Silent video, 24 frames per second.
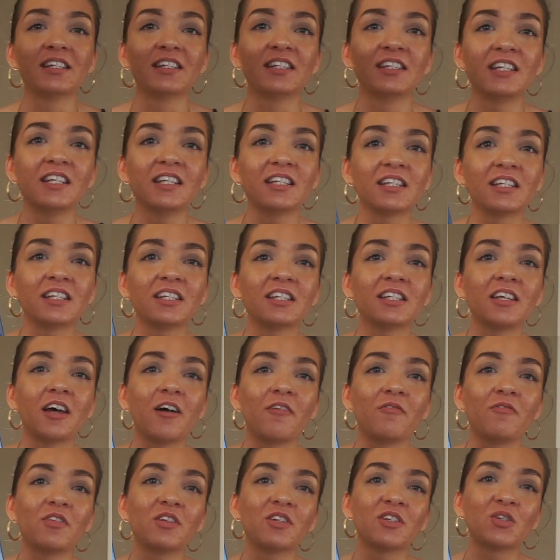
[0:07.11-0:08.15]
Seasons
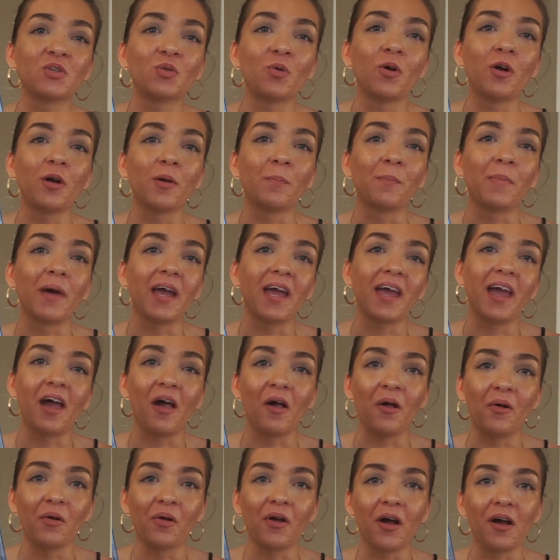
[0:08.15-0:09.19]
of the Storm by
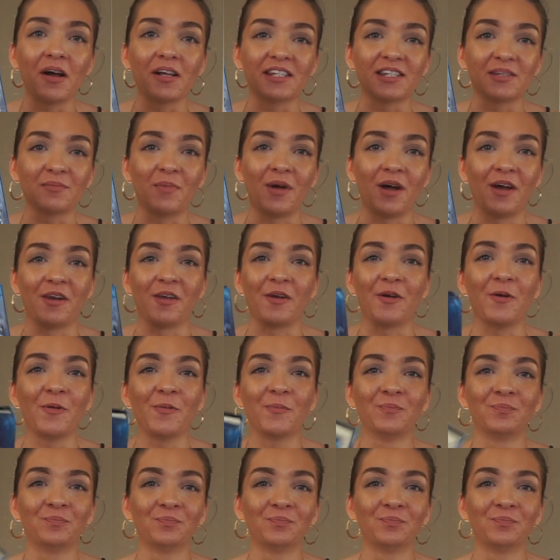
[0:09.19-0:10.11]
Elle Cosimano.